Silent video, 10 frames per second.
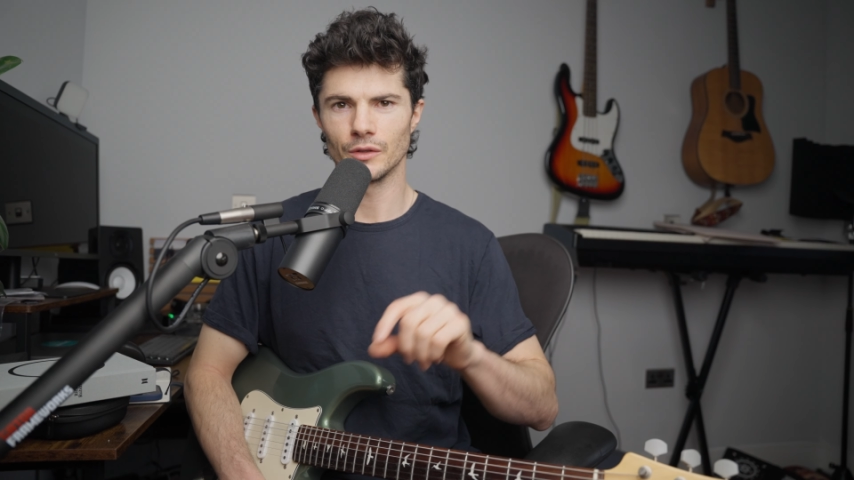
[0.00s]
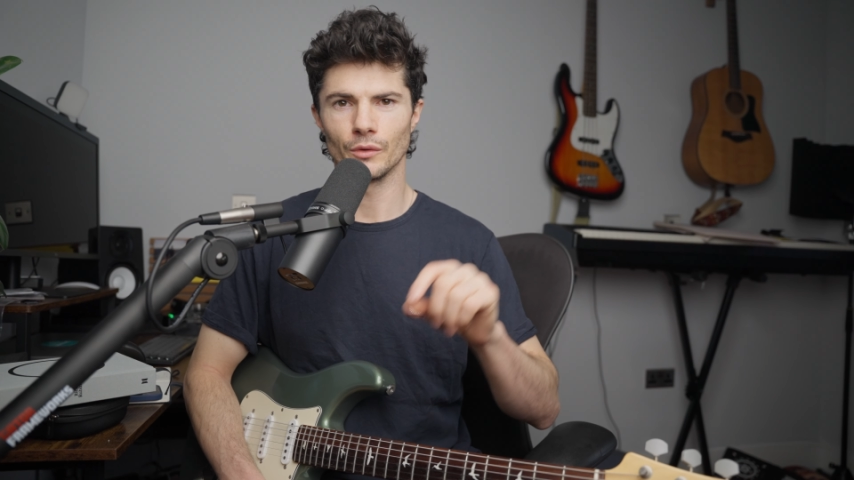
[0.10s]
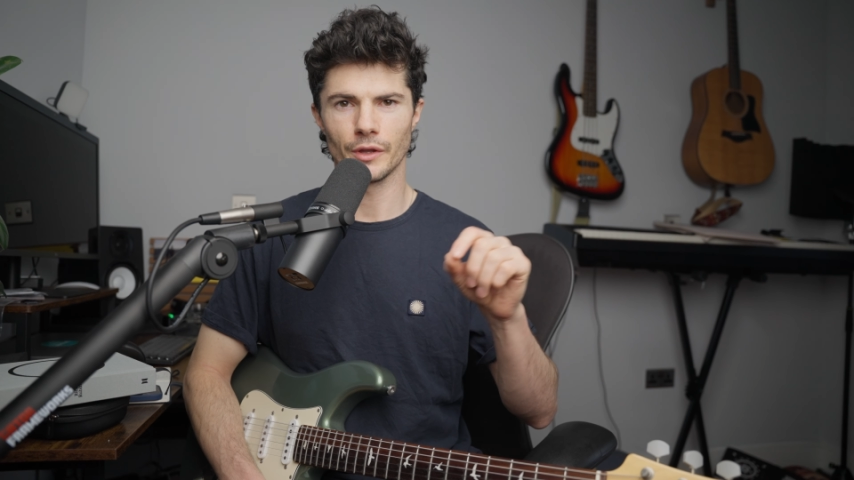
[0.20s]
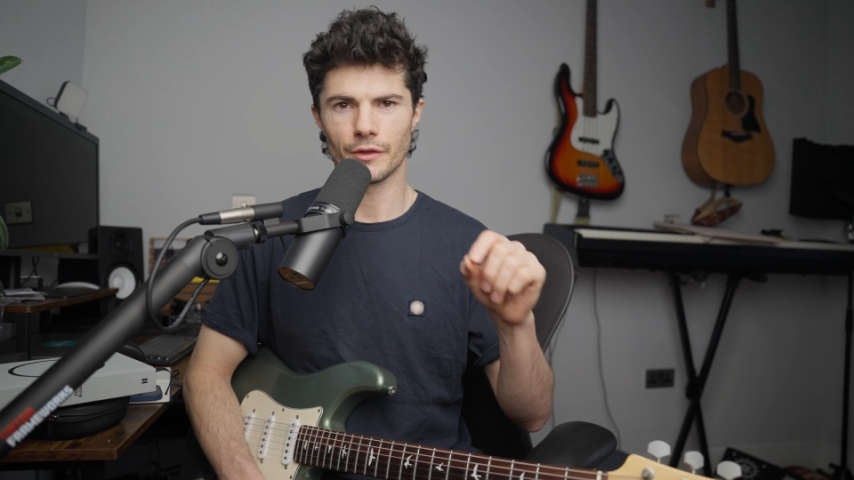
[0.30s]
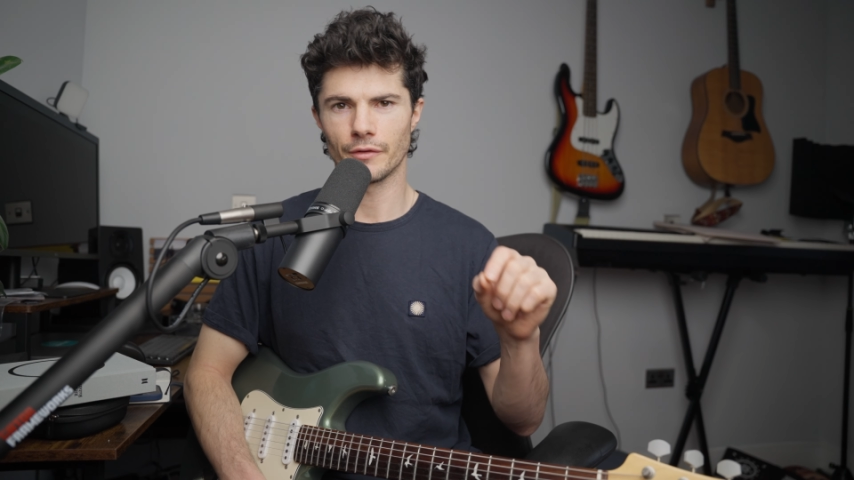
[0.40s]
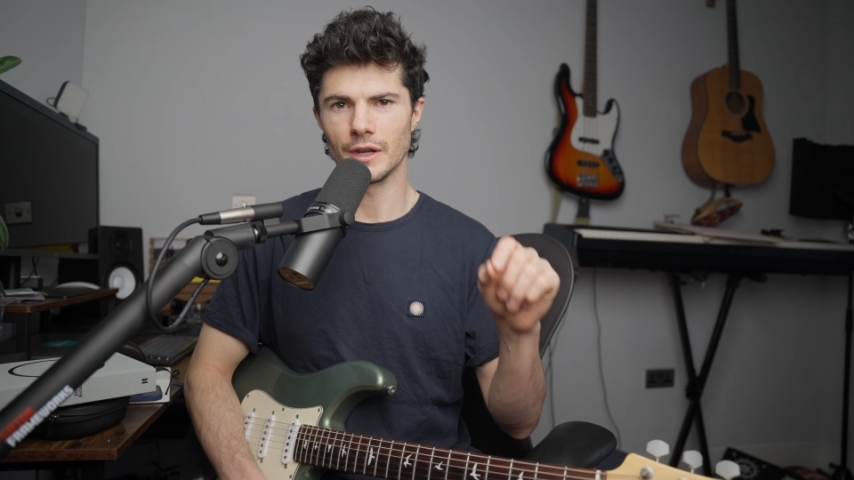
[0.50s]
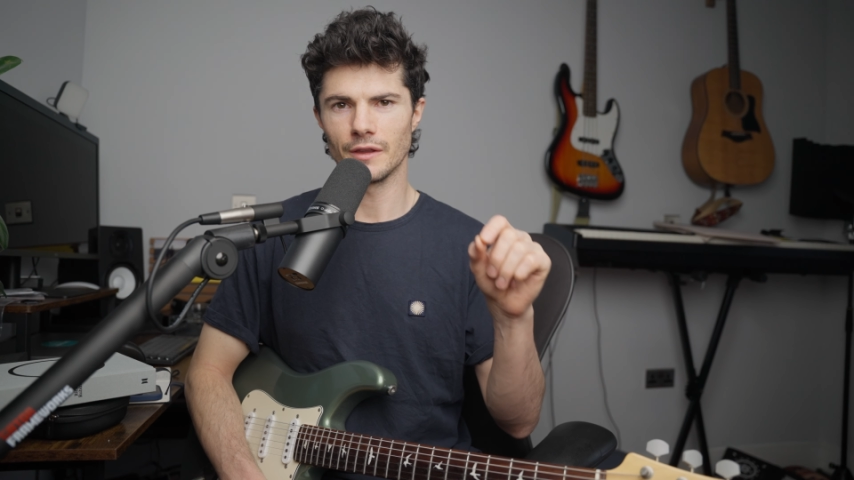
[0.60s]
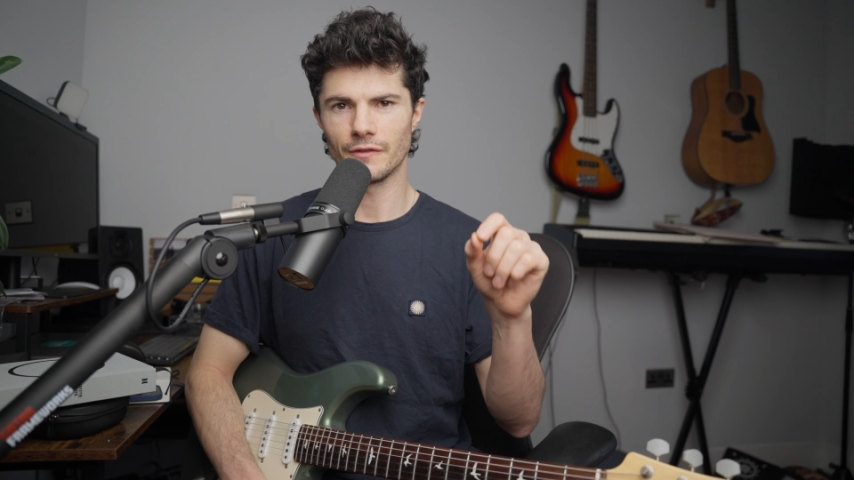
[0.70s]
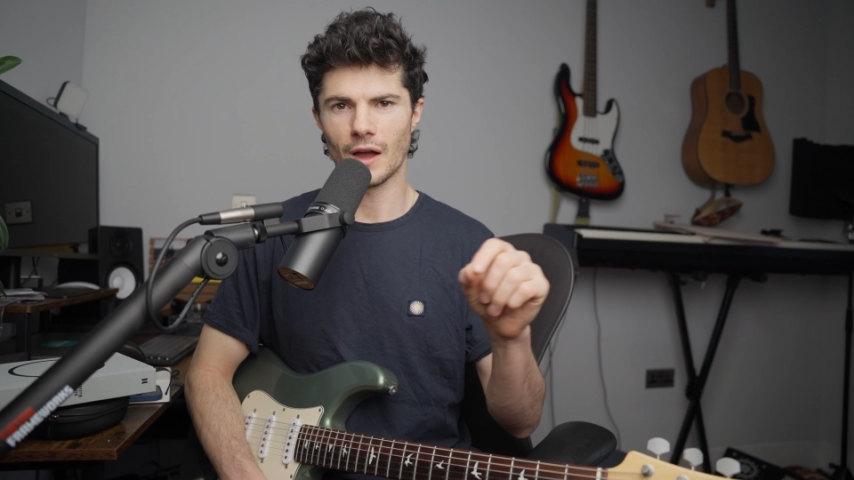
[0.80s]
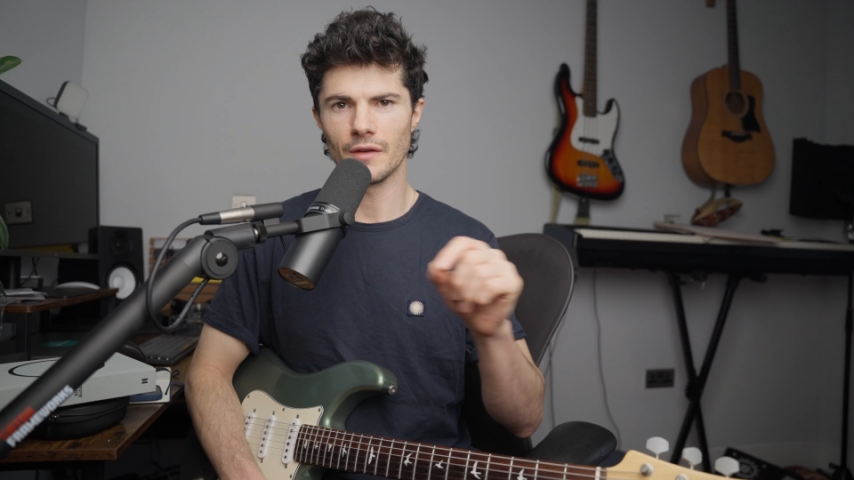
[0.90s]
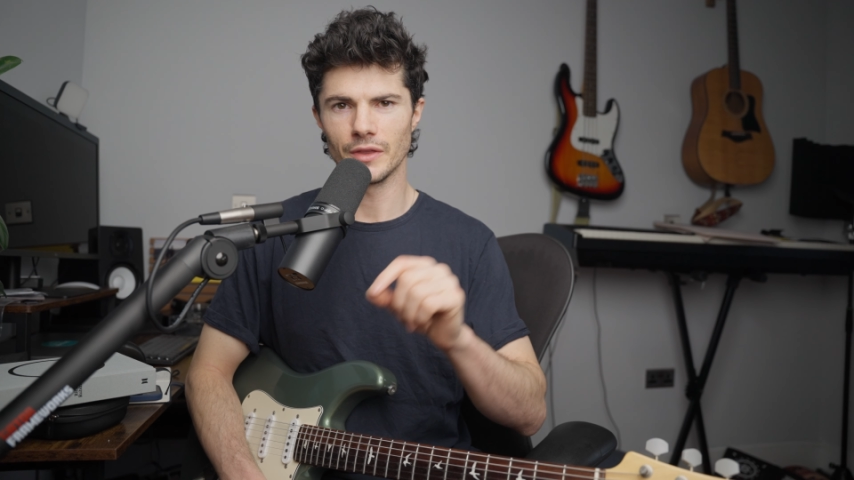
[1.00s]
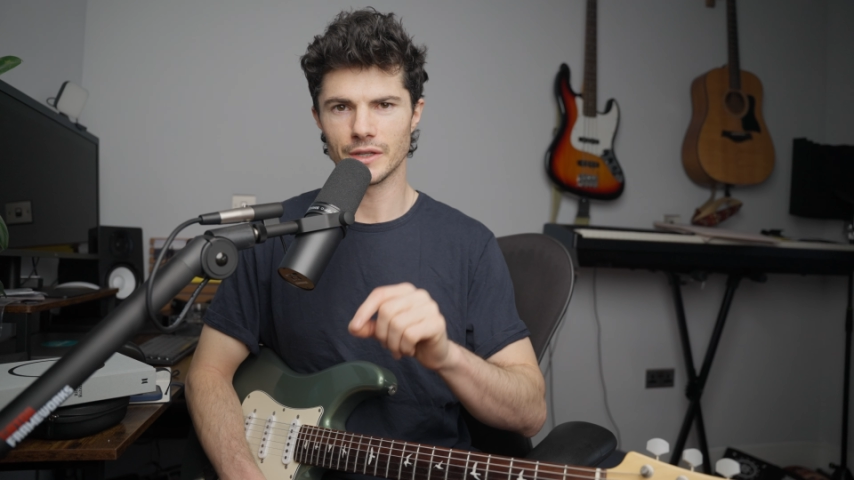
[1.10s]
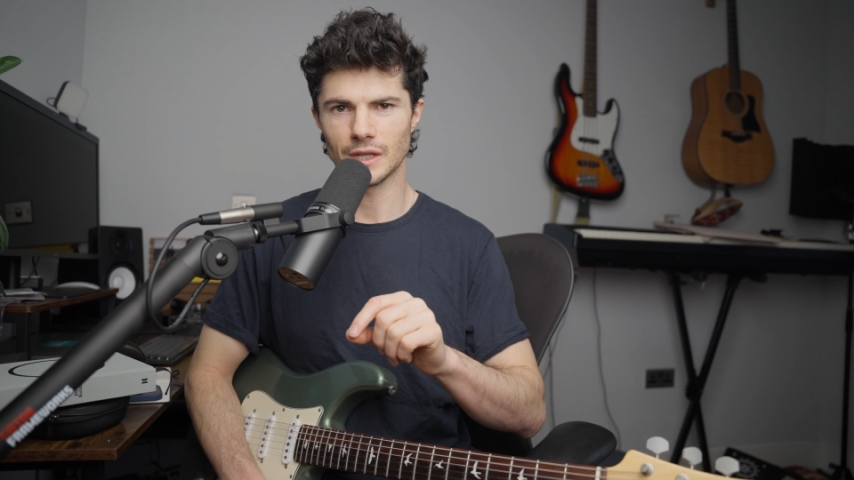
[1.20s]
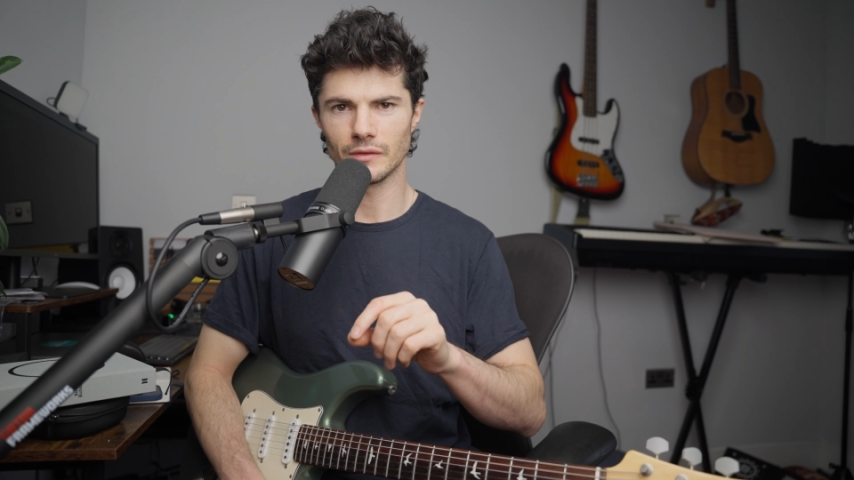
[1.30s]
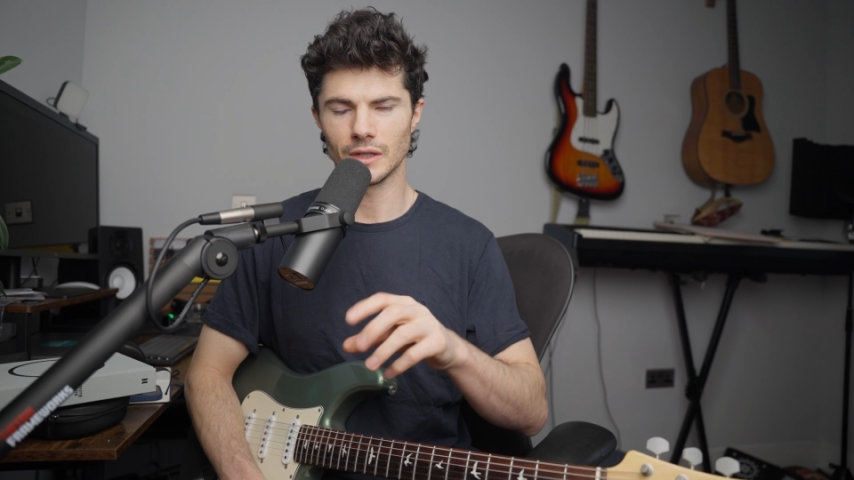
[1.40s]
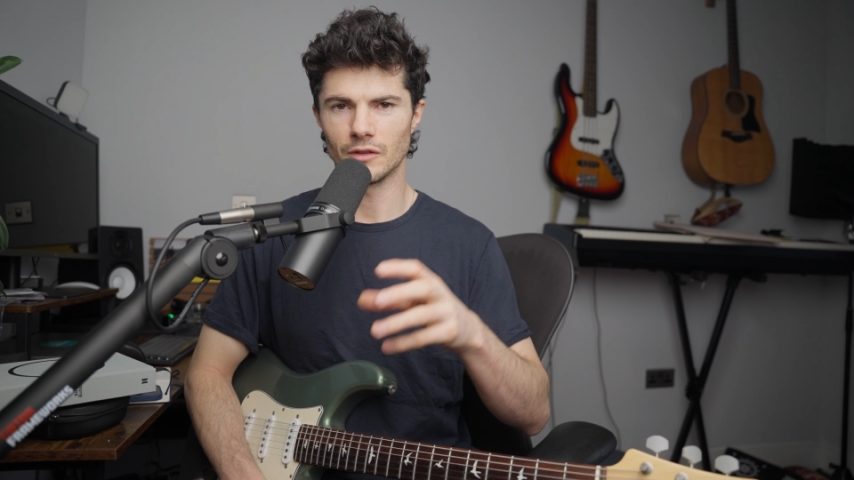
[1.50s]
or the 3, the 5 and the 7